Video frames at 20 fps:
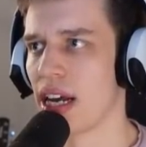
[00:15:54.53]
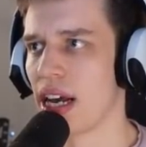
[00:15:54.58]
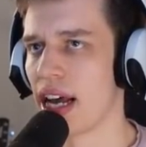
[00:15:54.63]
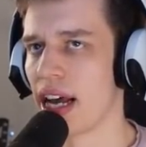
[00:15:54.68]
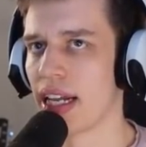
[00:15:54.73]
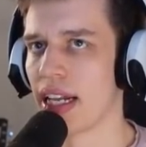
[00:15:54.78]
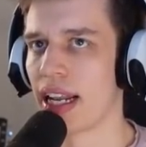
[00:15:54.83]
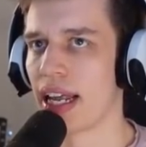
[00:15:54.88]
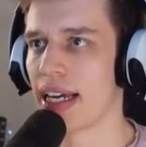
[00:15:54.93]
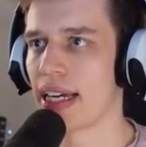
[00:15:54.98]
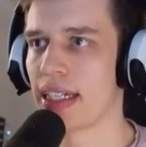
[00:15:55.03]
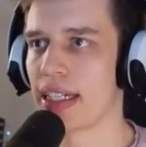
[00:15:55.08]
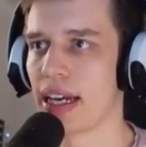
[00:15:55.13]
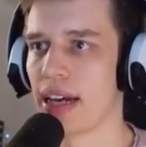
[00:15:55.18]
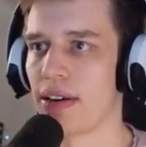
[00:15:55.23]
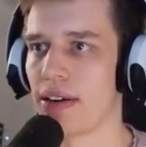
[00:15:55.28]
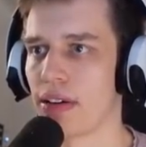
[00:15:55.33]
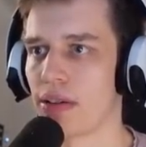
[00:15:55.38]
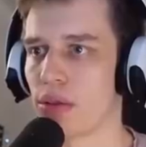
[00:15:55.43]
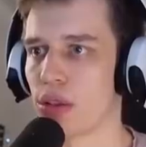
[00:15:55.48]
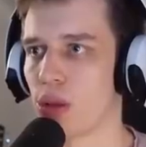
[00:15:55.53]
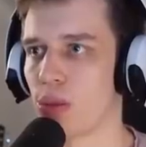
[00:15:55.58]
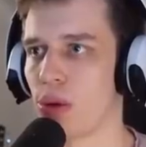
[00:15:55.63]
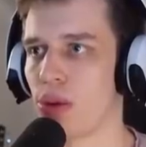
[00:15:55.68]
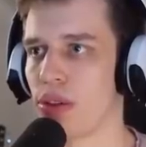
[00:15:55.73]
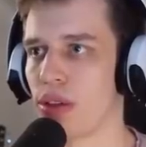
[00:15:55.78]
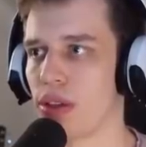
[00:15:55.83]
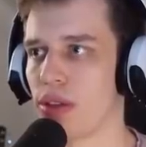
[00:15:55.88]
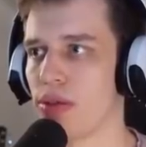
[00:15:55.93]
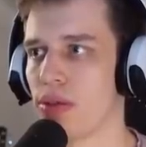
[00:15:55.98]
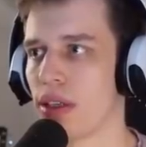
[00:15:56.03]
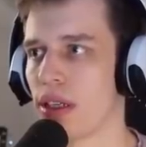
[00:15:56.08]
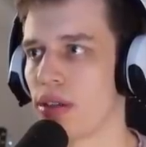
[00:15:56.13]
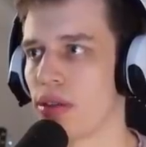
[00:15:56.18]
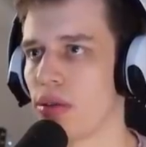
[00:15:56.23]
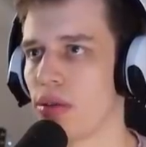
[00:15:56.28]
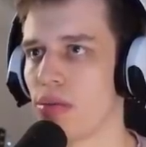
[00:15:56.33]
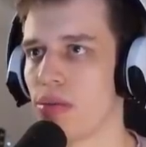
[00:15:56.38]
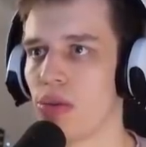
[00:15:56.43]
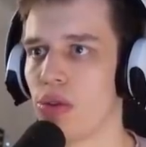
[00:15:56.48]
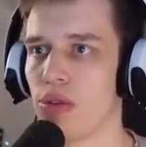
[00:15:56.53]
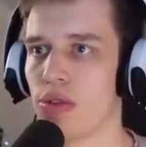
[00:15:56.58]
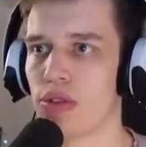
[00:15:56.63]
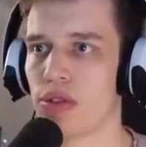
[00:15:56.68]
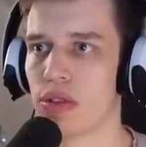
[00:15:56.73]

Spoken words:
I liked how I responded to that good move.